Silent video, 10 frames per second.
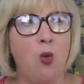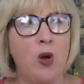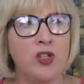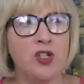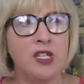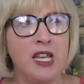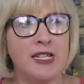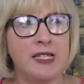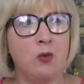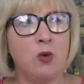which,
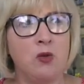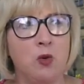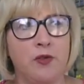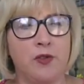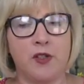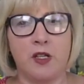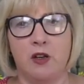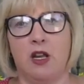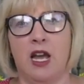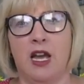yes, I would want to
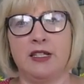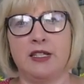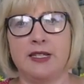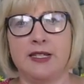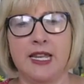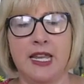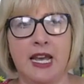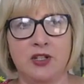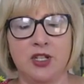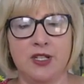look at to see
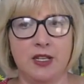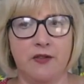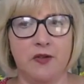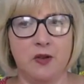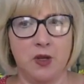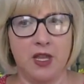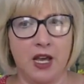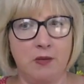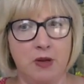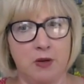has she suffered with
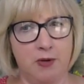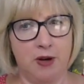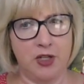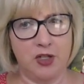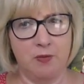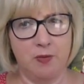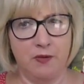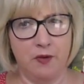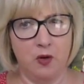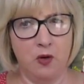high blood pressure
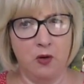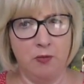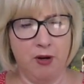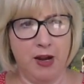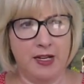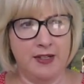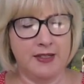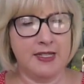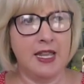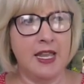before
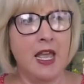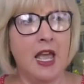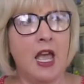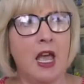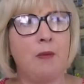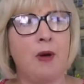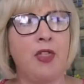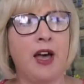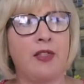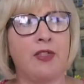pregnancy.
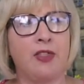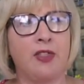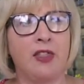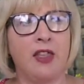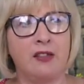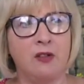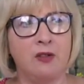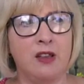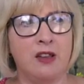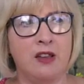But that I don't,